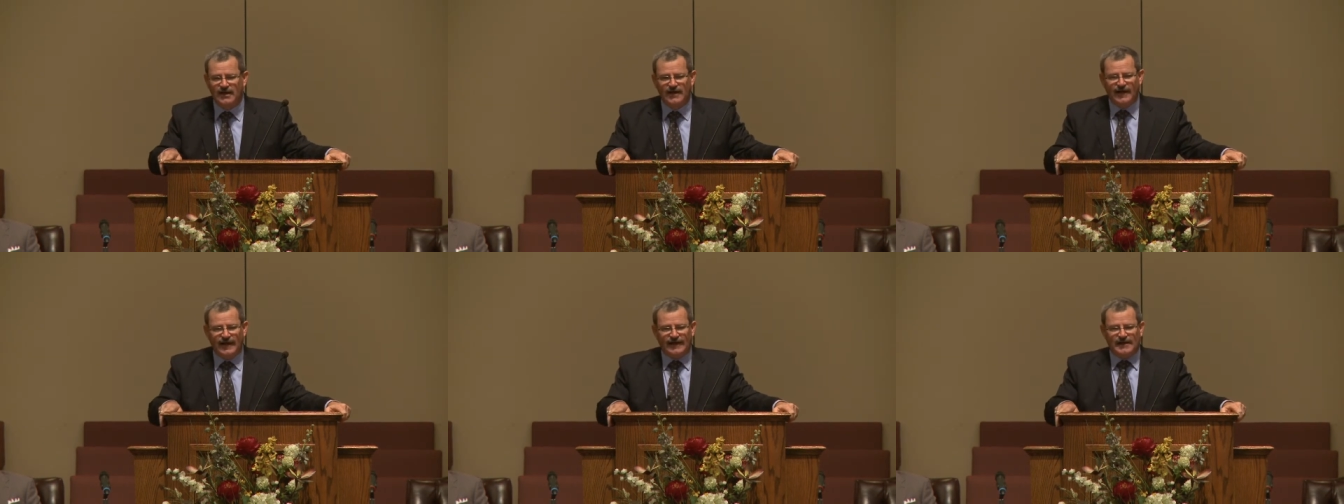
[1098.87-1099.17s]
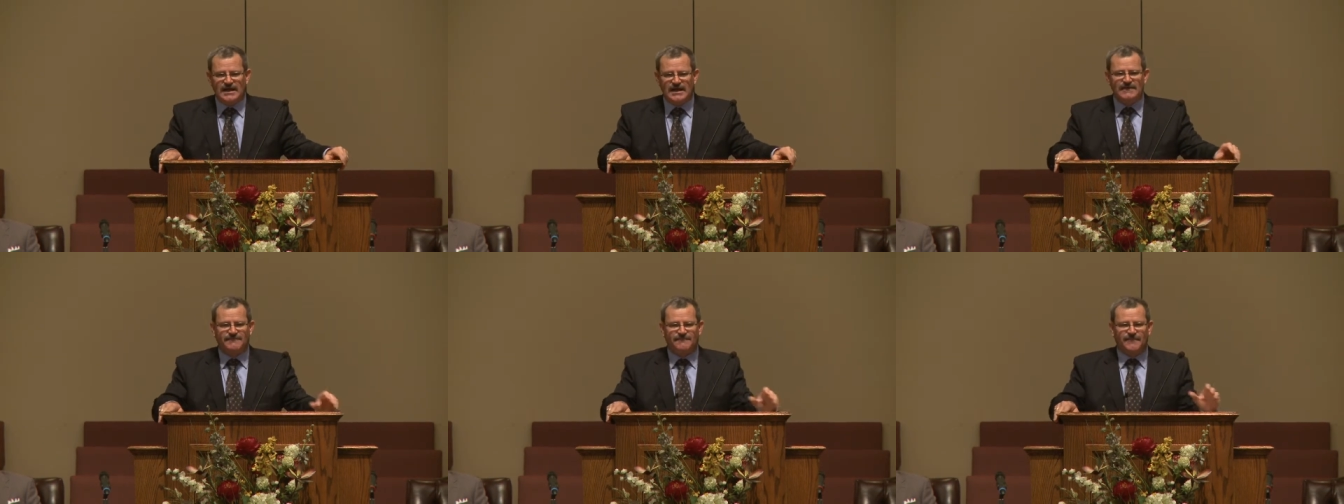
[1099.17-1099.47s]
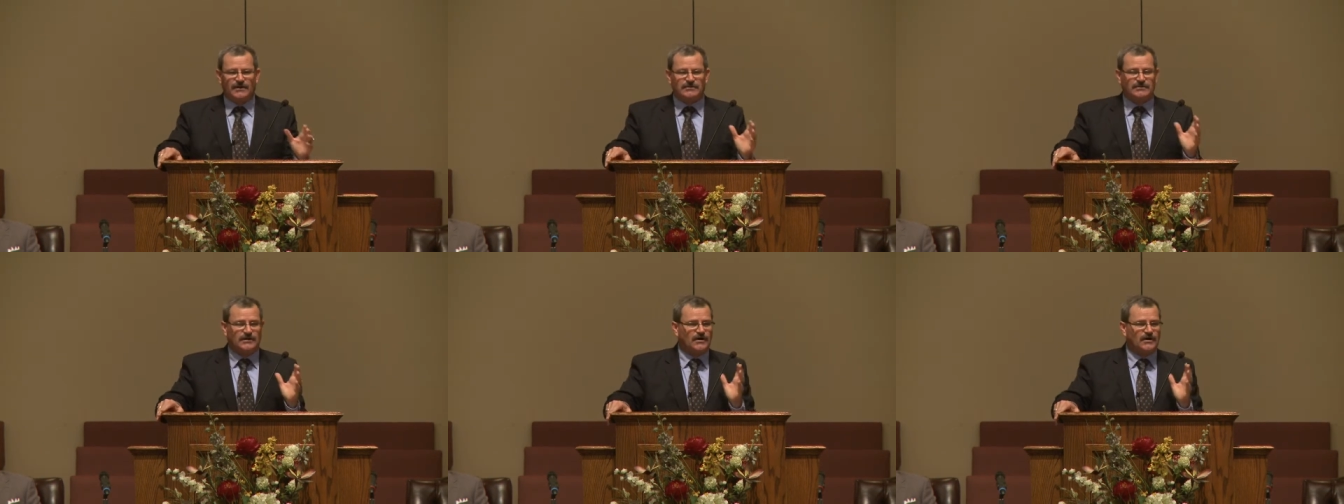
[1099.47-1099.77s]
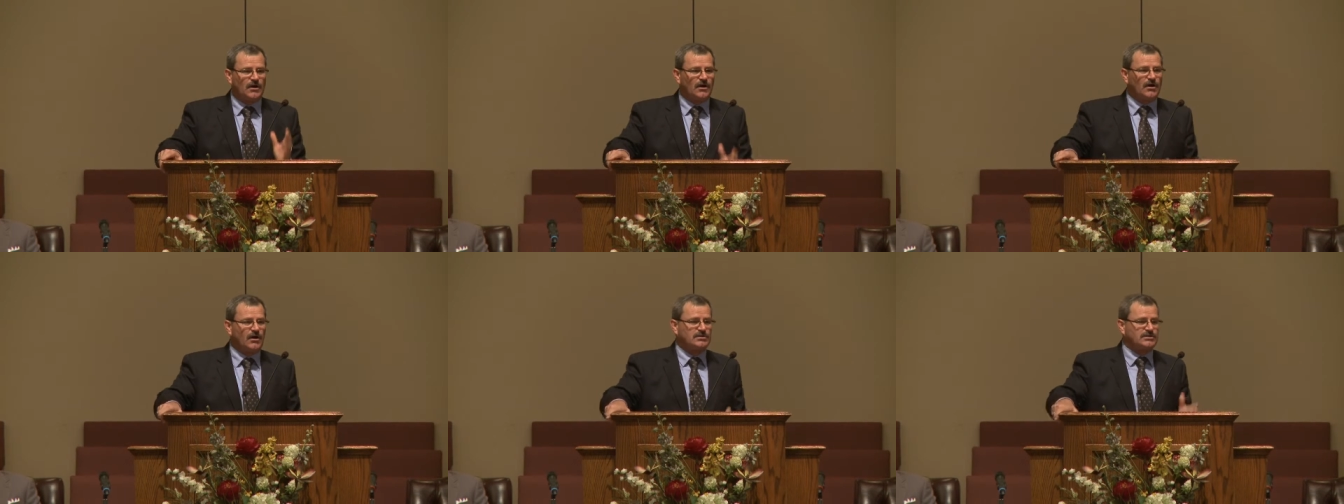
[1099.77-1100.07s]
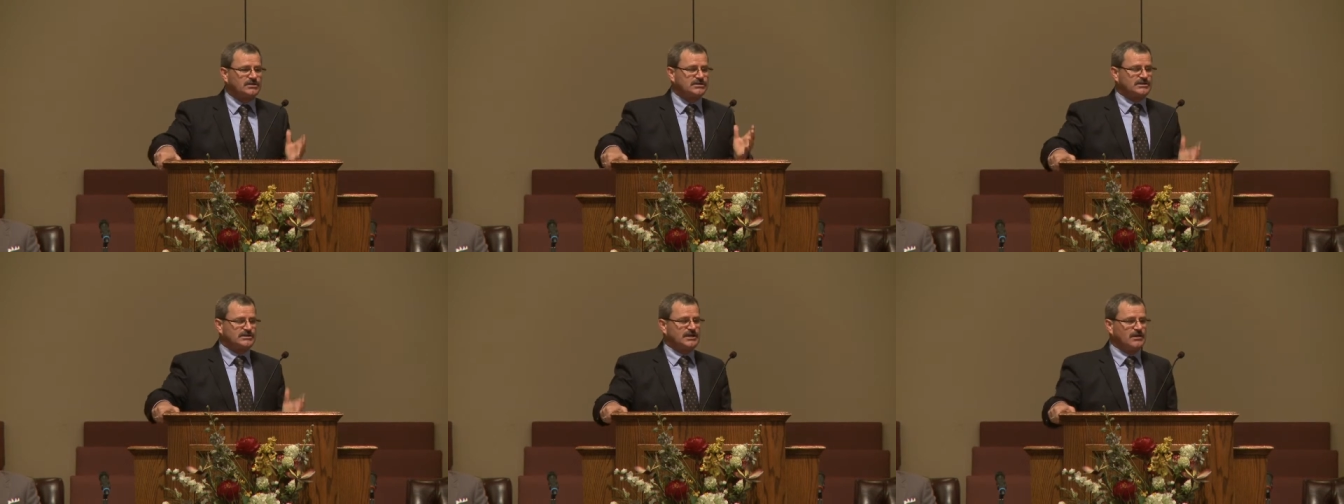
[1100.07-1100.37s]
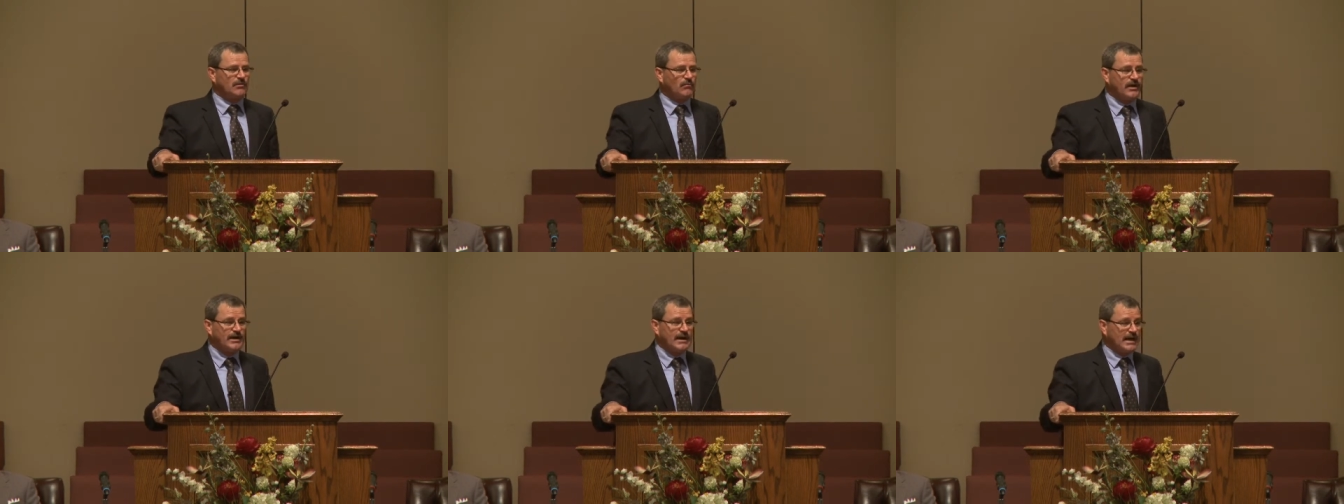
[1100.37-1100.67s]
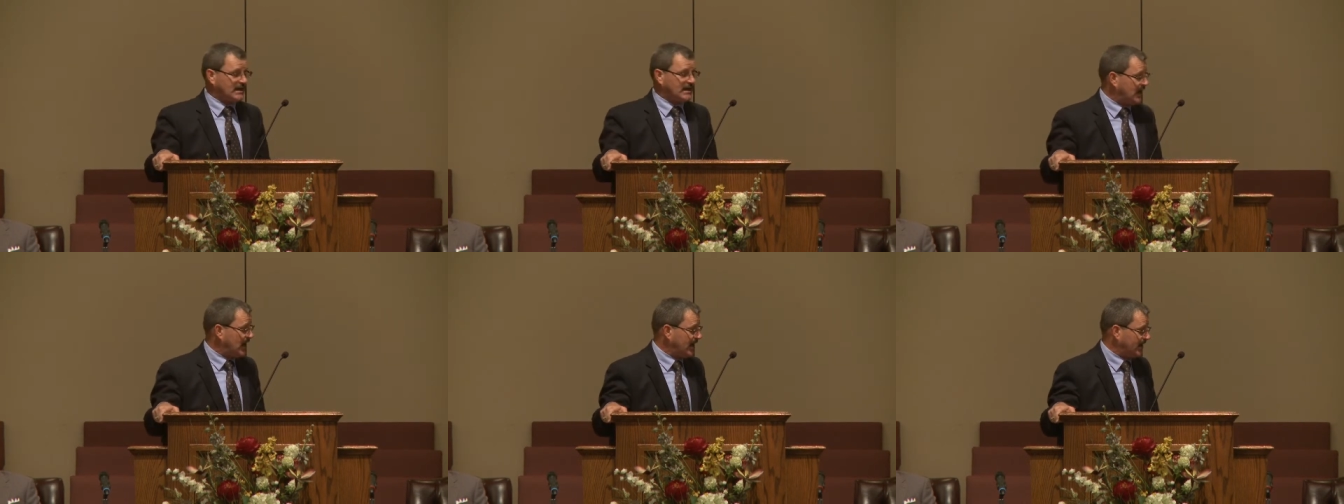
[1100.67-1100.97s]
And he felt an urgency to win
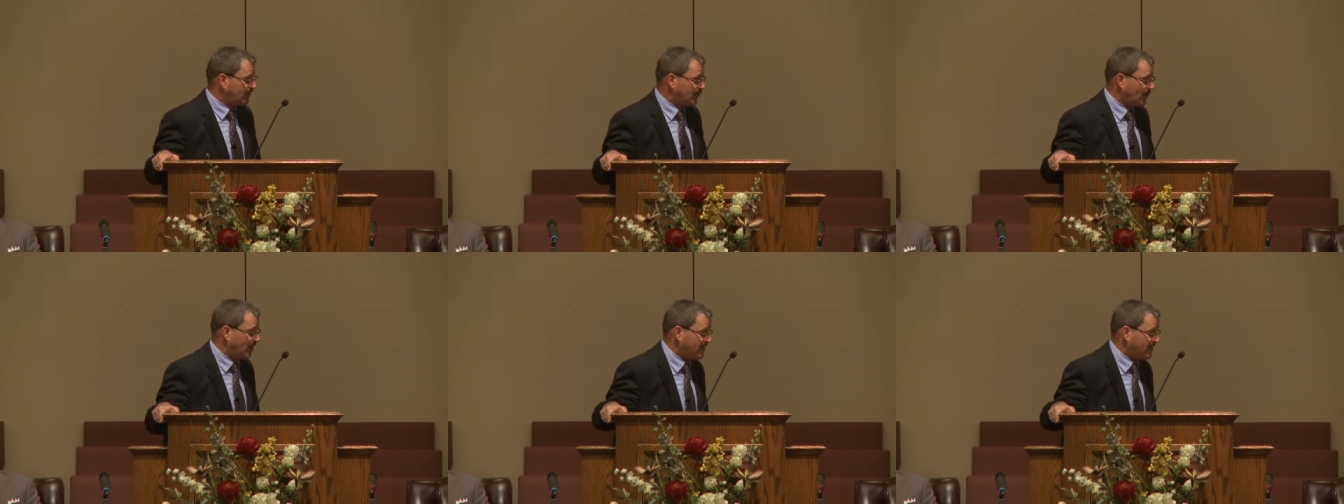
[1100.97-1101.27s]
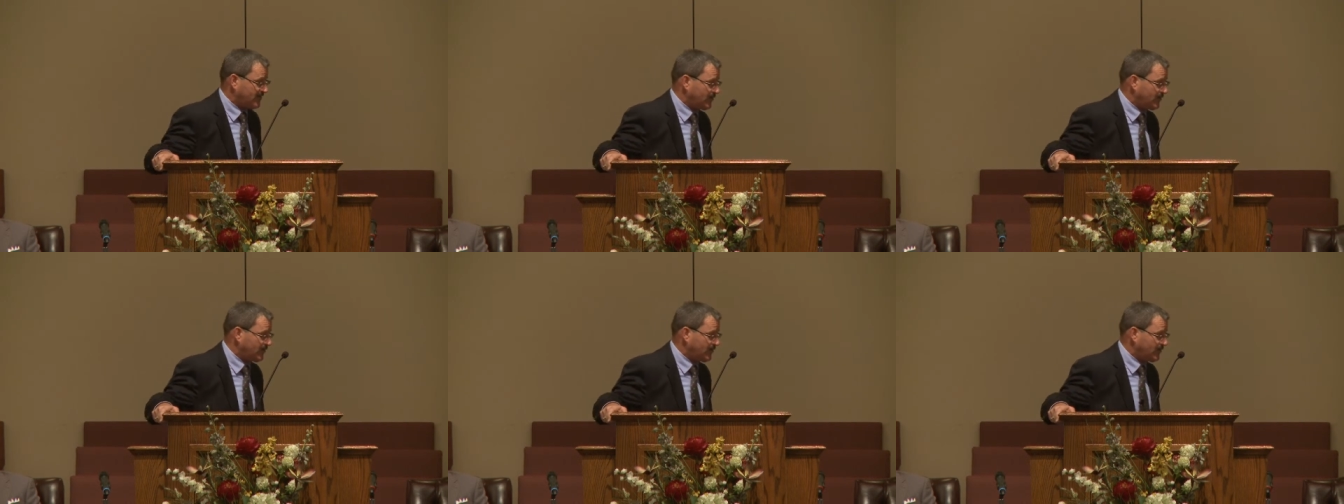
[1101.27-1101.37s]
that guy to Christ.